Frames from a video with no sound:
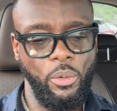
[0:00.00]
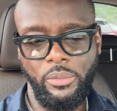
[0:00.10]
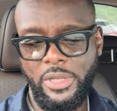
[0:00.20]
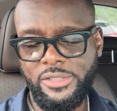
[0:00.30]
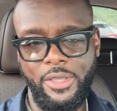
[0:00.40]

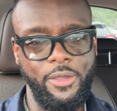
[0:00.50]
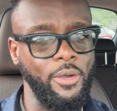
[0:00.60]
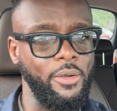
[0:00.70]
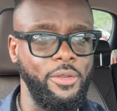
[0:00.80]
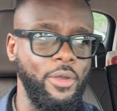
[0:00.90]
let's say
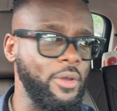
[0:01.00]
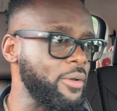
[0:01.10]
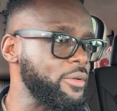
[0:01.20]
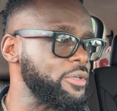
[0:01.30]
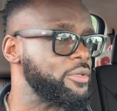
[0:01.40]

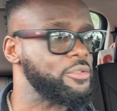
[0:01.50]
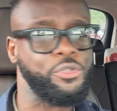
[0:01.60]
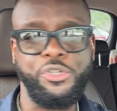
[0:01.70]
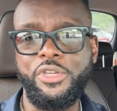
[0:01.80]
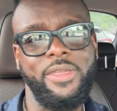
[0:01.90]
you're
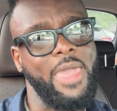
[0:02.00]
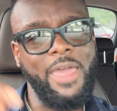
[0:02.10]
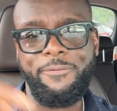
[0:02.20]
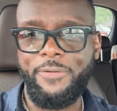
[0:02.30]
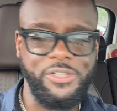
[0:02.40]
searching
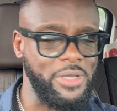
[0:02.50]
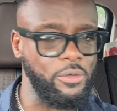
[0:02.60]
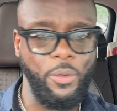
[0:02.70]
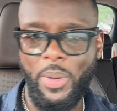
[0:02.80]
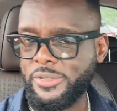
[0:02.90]
catfish. I don't
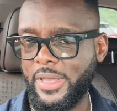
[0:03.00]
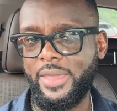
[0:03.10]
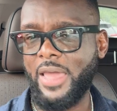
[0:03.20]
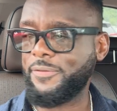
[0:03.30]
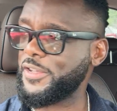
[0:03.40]
know what I'm saying,
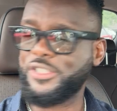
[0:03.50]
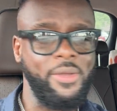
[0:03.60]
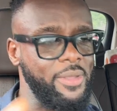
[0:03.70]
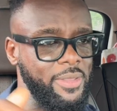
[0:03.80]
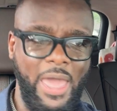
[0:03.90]
catfish,
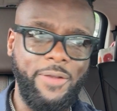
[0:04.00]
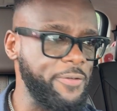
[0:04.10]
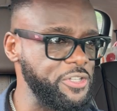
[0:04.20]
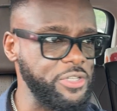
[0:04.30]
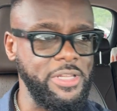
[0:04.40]

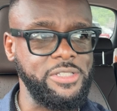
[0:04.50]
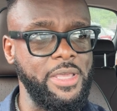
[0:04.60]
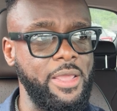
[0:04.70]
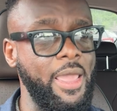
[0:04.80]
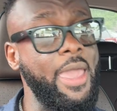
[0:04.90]
and it's
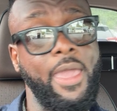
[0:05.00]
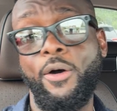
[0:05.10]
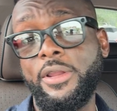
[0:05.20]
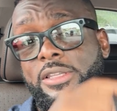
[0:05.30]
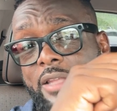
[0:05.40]
saying, hey,
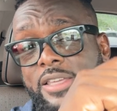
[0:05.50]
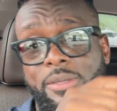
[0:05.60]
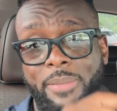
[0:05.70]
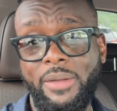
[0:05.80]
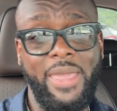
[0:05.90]
all these links
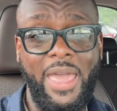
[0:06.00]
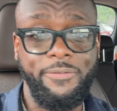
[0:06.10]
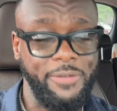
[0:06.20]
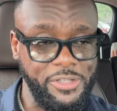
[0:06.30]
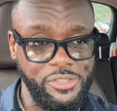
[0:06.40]
about
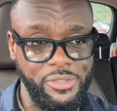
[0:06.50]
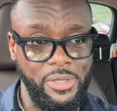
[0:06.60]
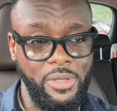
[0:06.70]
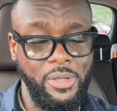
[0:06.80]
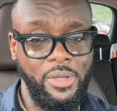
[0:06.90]
catfish.
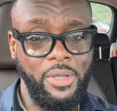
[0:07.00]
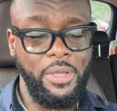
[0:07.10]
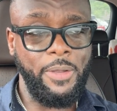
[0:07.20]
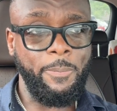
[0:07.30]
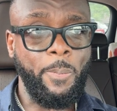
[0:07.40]

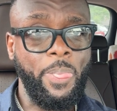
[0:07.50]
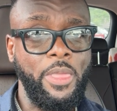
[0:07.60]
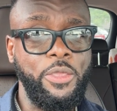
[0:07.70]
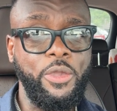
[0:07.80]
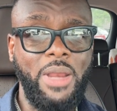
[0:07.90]

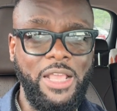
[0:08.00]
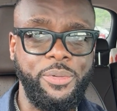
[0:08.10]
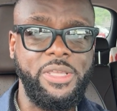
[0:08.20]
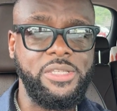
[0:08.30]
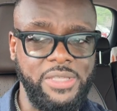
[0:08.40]
You can
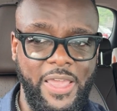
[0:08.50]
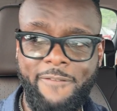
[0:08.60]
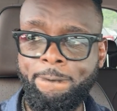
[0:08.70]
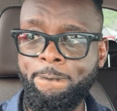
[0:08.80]
actually say,